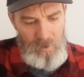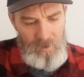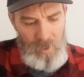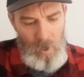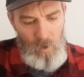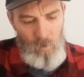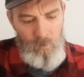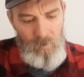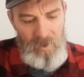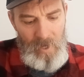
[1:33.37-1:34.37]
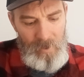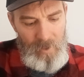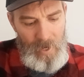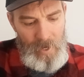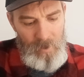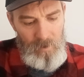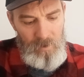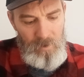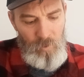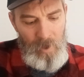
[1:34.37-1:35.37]
So you take that
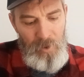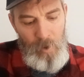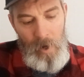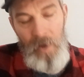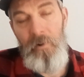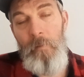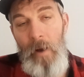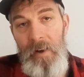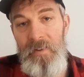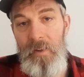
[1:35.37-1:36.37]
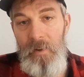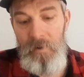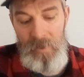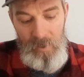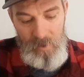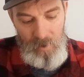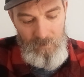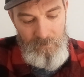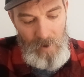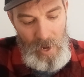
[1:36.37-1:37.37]
2,300 minus the
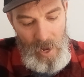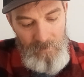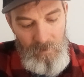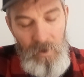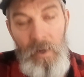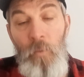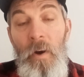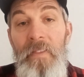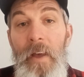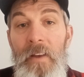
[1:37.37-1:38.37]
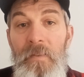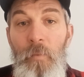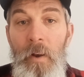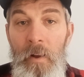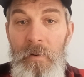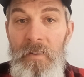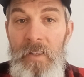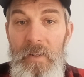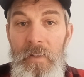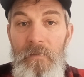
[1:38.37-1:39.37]
1,335 and you get
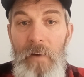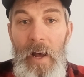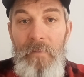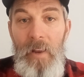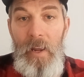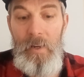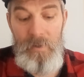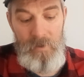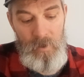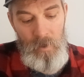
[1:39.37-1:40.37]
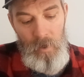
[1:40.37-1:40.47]
1,165 days.